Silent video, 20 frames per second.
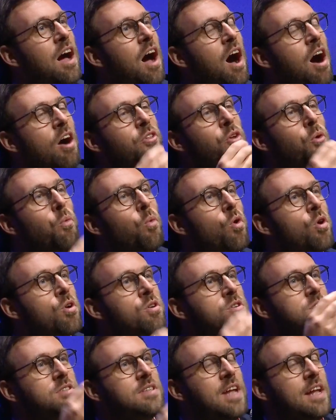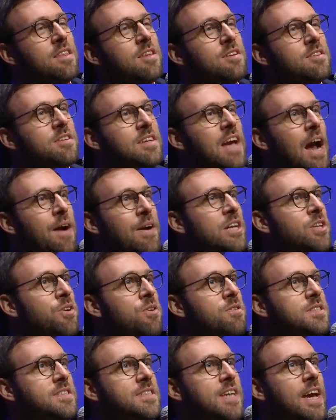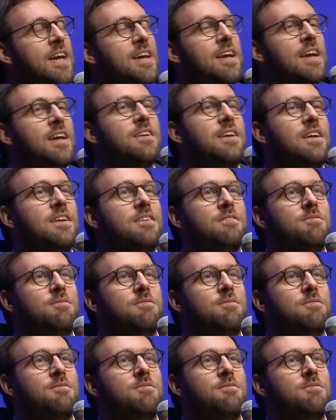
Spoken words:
all the words that the characters say